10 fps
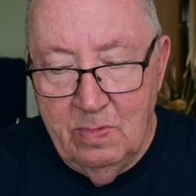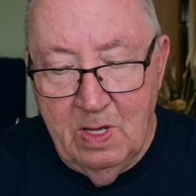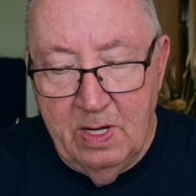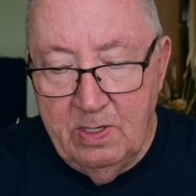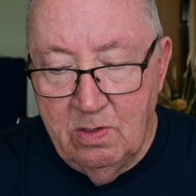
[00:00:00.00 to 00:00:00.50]

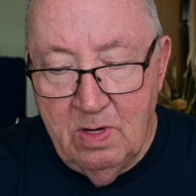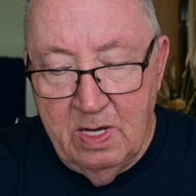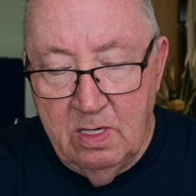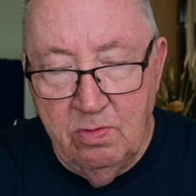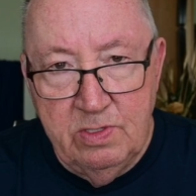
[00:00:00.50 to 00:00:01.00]
I know,
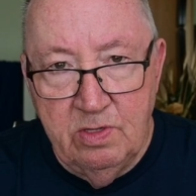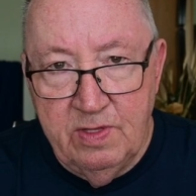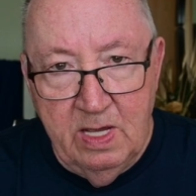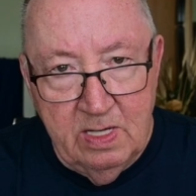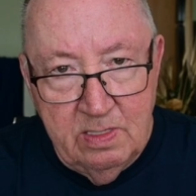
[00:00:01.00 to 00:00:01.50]
I know what you're
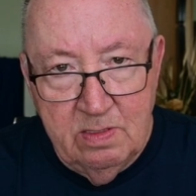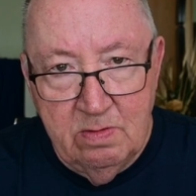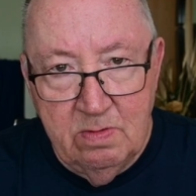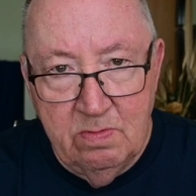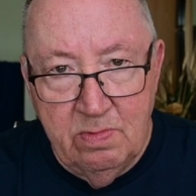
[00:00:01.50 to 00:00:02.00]
thinking,
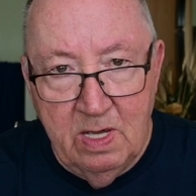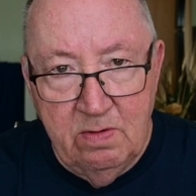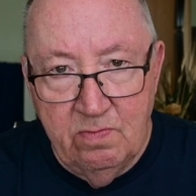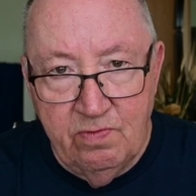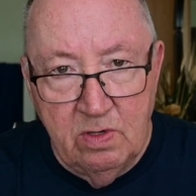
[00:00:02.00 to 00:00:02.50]

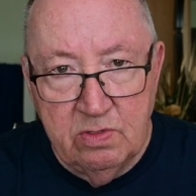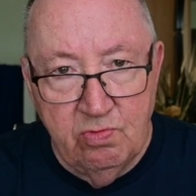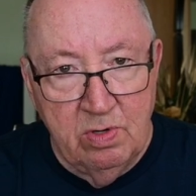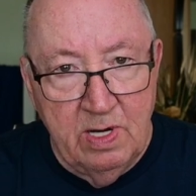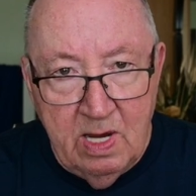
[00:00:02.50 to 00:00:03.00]
but folks,
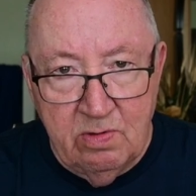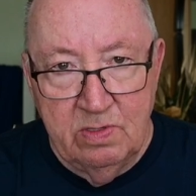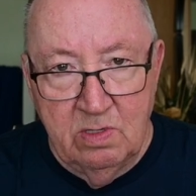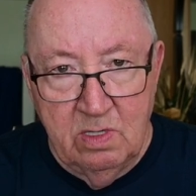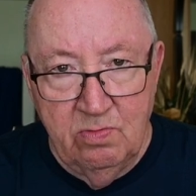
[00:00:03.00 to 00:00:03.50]
we're in
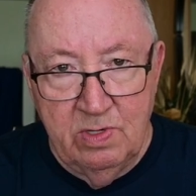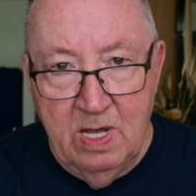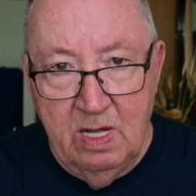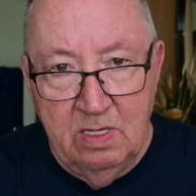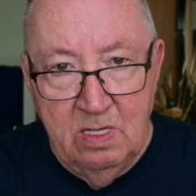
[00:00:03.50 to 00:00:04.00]
Ecuador. We're
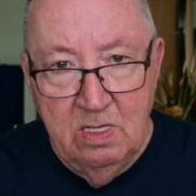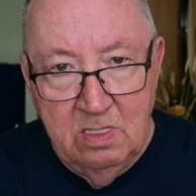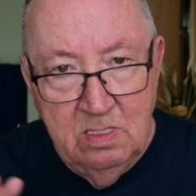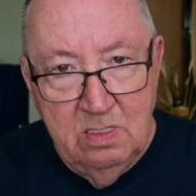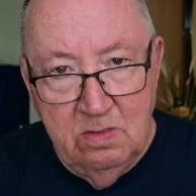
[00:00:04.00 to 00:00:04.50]
not
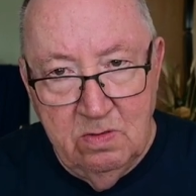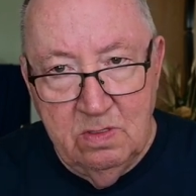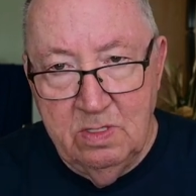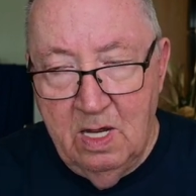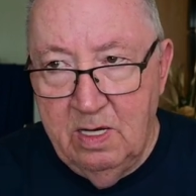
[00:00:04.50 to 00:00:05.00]

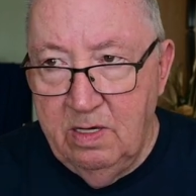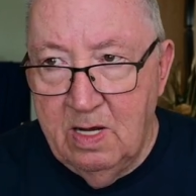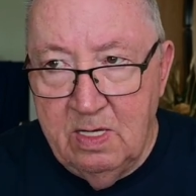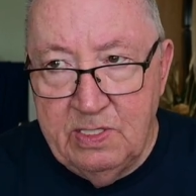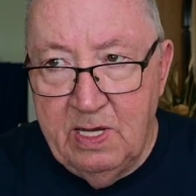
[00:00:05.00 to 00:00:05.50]
not in the
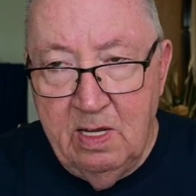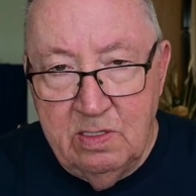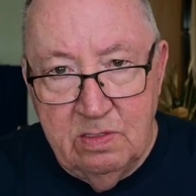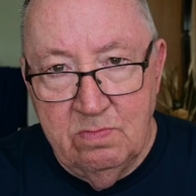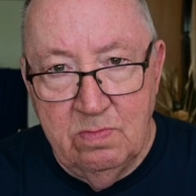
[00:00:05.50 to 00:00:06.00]
United
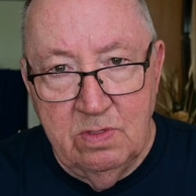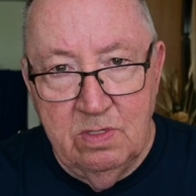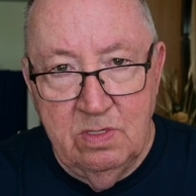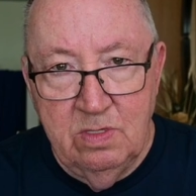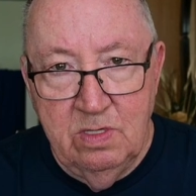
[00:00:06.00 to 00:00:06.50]
States.
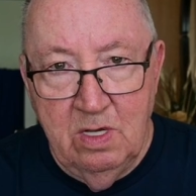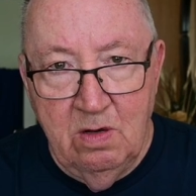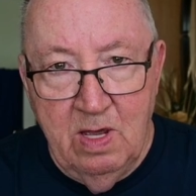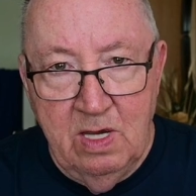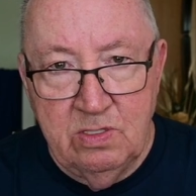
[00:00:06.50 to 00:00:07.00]
You
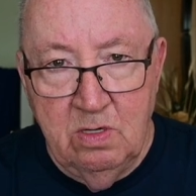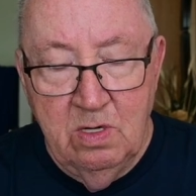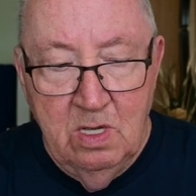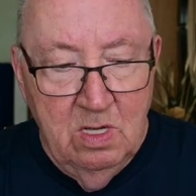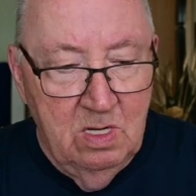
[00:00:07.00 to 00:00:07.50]
know, I asked her,
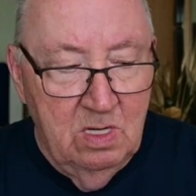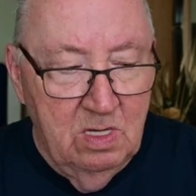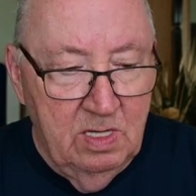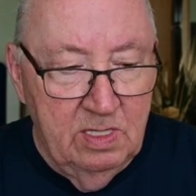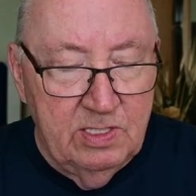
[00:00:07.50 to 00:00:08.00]

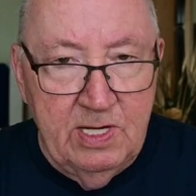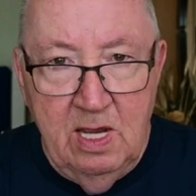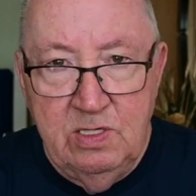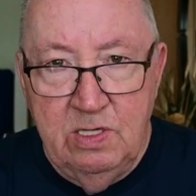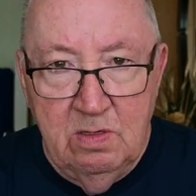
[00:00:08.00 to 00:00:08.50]
in the
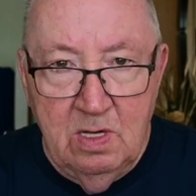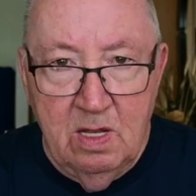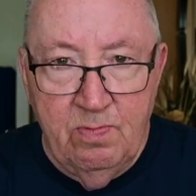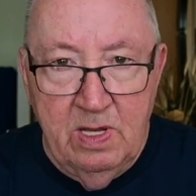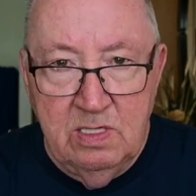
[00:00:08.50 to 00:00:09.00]
States, a
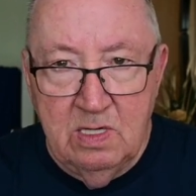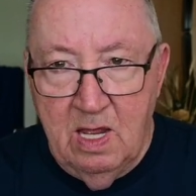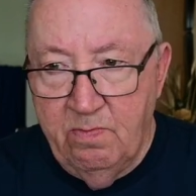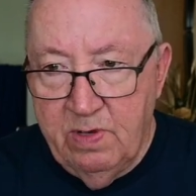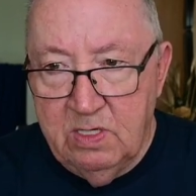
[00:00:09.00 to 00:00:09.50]
lot of places
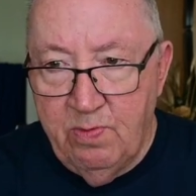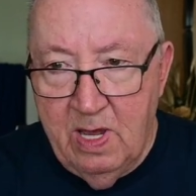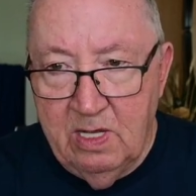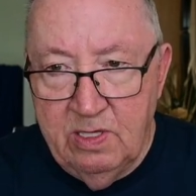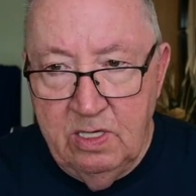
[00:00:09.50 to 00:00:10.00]
like Best
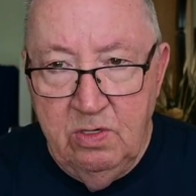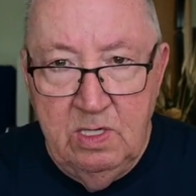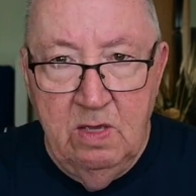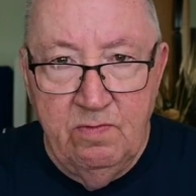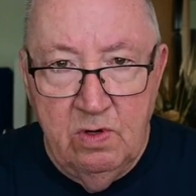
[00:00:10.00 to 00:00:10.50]
Buy, I think you
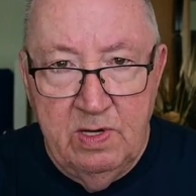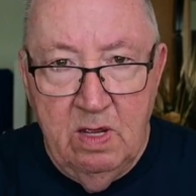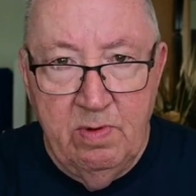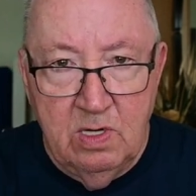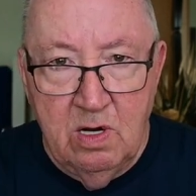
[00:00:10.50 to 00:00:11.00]
give them your
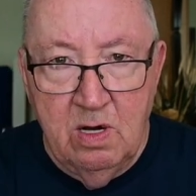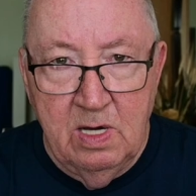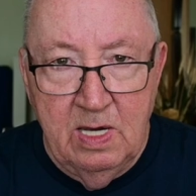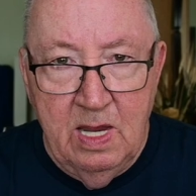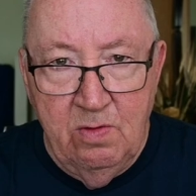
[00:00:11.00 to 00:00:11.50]
debit card
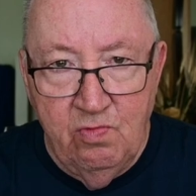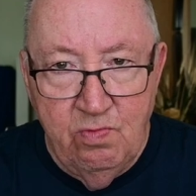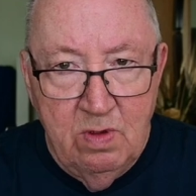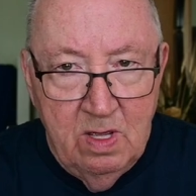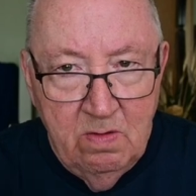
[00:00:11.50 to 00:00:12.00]
and they
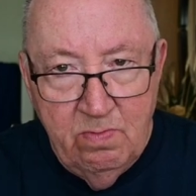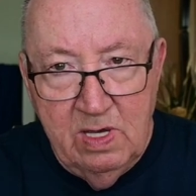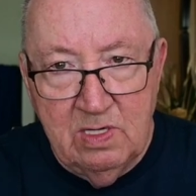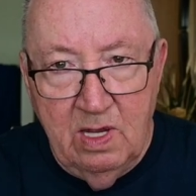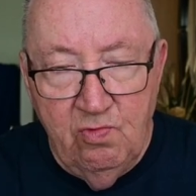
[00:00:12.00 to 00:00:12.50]

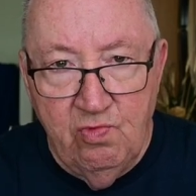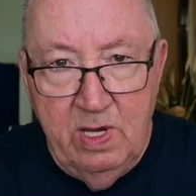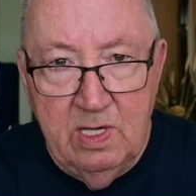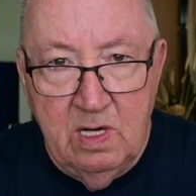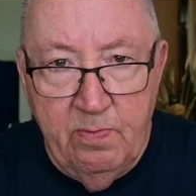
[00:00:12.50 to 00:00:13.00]
basically
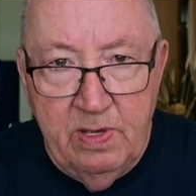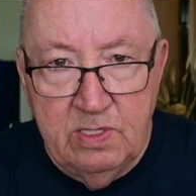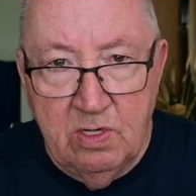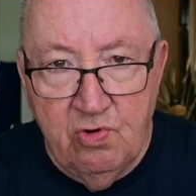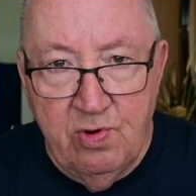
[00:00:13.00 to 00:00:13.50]
ring it up
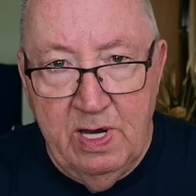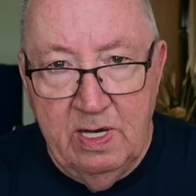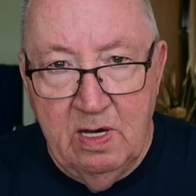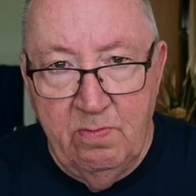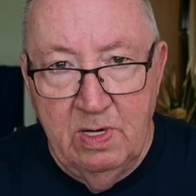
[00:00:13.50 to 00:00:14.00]
as a
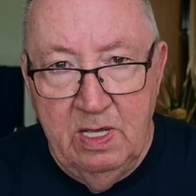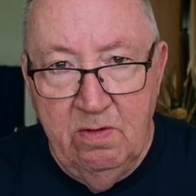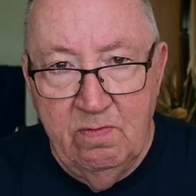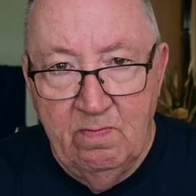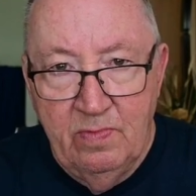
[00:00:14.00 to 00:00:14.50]
credit, I believe,